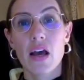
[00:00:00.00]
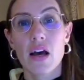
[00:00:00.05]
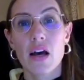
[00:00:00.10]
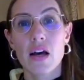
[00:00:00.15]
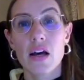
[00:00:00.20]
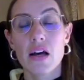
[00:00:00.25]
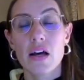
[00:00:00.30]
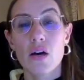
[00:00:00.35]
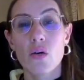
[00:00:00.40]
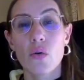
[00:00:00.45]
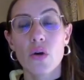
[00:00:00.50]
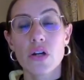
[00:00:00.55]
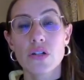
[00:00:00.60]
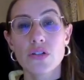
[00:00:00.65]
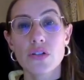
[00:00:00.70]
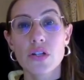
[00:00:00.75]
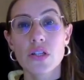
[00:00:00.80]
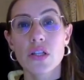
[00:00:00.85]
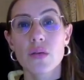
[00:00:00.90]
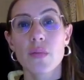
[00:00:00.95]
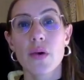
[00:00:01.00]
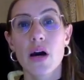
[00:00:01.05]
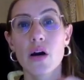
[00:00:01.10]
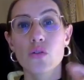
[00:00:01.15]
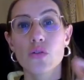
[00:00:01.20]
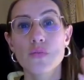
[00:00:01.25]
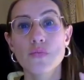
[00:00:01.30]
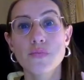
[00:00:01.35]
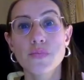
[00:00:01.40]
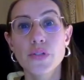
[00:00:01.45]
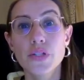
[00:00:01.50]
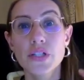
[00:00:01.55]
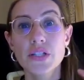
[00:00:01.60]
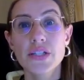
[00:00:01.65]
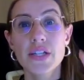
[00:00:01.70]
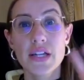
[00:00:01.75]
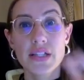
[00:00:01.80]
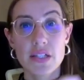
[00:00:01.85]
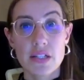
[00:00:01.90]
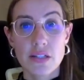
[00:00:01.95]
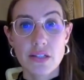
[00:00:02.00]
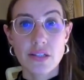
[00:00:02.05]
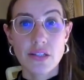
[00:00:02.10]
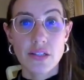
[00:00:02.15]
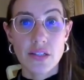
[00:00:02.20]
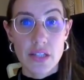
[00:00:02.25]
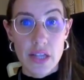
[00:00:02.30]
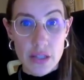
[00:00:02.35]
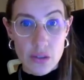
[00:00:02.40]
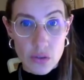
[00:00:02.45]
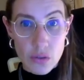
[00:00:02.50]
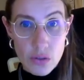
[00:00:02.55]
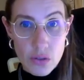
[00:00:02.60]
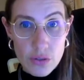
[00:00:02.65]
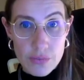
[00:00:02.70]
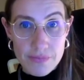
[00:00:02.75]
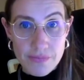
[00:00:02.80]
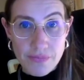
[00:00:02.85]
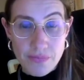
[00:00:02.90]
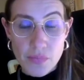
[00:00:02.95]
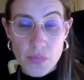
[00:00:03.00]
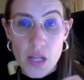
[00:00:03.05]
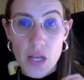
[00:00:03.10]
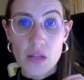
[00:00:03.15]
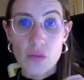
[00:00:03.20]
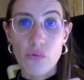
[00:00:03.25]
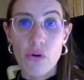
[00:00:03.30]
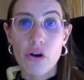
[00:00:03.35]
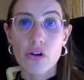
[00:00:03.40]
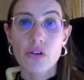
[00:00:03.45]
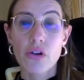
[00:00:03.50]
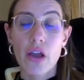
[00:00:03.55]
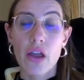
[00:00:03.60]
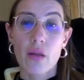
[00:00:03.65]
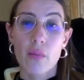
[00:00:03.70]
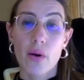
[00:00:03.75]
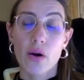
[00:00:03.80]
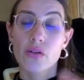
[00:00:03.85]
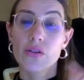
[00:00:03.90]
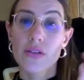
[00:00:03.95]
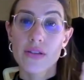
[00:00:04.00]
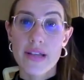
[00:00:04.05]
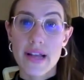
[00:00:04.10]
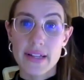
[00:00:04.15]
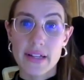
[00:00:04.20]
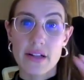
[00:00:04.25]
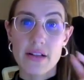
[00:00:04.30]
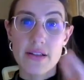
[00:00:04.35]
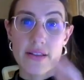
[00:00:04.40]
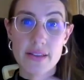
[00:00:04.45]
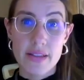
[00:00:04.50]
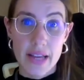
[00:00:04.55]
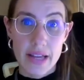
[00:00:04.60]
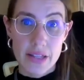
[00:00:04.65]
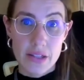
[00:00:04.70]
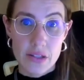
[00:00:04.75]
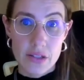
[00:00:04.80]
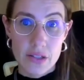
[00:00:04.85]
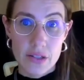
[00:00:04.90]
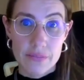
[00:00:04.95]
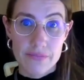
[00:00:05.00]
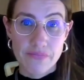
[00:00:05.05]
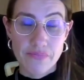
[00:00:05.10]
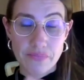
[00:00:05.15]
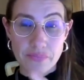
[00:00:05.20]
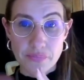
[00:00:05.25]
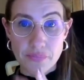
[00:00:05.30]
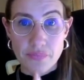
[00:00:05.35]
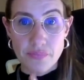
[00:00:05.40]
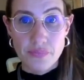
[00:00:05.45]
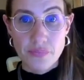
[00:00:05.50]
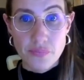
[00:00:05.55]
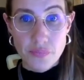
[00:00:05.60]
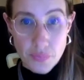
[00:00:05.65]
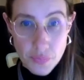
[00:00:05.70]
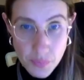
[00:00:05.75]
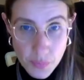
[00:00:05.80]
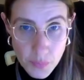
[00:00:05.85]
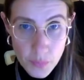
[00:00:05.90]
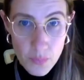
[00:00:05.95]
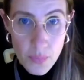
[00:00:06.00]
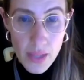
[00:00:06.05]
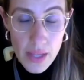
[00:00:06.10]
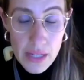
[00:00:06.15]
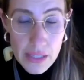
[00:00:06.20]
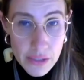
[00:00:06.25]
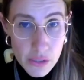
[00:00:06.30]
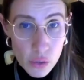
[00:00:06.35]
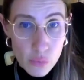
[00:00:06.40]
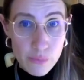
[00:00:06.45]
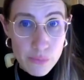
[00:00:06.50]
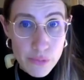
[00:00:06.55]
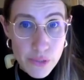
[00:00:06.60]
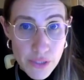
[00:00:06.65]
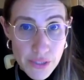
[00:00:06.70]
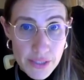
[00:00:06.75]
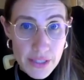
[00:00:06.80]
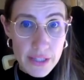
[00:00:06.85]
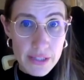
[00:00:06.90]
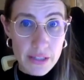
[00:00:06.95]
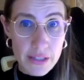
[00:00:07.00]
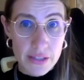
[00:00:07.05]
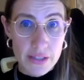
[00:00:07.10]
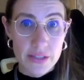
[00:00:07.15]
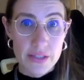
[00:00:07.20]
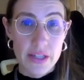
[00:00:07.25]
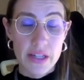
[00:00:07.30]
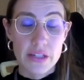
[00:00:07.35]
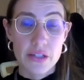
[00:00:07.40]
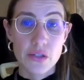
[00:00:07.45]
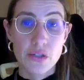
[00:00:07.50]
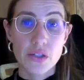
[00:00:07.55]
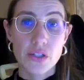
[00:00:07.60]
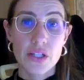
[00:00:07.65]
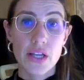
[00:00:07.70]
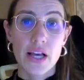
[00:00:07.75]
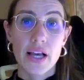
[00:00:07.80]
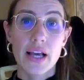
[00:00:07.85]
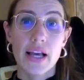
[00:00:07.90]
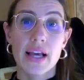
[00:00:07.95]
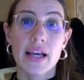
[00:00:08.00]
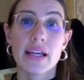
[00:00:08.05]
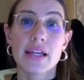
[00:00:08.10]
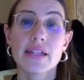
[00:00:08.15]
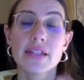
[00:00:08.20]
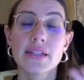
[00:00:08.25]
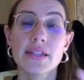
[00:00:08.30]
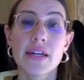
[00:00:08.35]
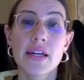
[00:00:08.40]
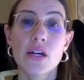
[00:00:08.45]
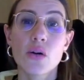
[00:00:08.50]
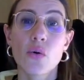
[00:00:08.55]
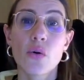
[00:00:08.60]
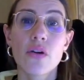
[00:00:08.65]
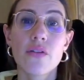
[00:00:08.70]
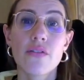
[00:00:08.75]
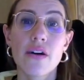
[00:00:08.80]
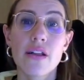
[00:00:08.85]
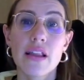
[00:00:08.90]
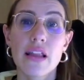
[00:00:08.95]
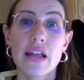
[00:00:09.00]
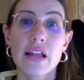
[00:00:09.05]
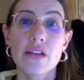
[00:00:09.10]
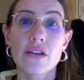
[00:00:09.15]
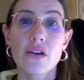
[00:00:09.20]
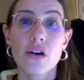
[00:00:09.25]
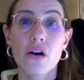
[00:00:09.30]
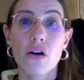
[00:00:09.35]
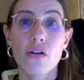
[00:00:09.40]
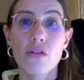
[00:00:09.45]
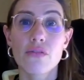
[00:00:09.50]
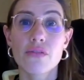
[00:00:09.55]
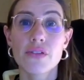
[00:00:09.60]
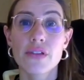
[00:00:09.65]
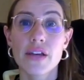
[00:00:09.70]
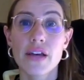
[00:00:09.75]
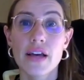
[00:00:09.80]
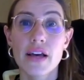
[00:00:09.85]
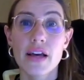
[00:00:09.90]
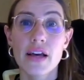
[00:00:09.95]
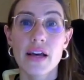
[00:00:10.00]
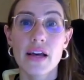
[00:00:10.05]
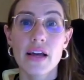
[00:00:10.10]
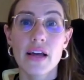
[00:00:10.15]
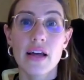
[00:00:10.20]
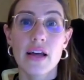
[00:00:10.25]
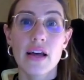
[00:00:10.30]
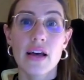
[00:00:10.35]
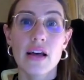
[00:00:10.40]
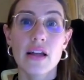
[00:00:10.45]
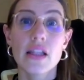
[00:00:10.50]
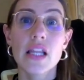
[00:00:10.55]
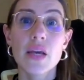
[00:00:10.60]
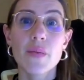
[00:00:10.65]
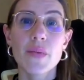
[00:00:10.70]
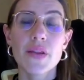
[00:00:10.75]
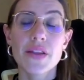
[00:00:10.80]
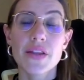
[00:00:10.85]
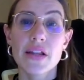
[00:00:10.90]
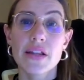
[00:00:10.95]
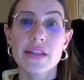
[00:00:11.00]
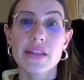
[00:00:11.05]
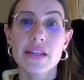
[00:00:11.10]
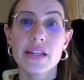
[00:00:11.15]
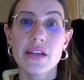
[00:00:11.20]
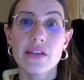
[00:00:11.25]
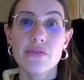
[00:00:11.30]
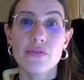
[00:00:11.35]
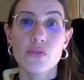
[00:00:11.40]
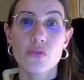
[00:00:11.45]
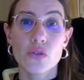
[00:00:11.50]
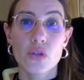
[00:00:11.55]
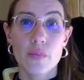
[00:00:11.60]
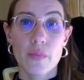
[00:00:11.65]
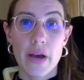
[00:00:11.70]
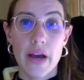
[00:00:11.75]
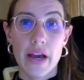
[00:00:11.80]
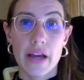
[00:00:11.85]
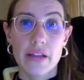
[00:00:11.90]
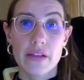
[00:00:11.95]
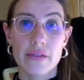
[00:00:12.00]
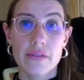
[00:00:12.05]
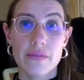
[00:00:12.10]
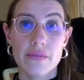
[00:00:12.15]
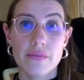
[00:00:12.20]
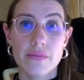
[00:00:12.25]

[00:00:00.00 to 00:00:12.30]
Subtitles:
We are talking about pre-settled status, and we are talking about settled status. So pre-settled status is the equivalent of the limited leave to remain.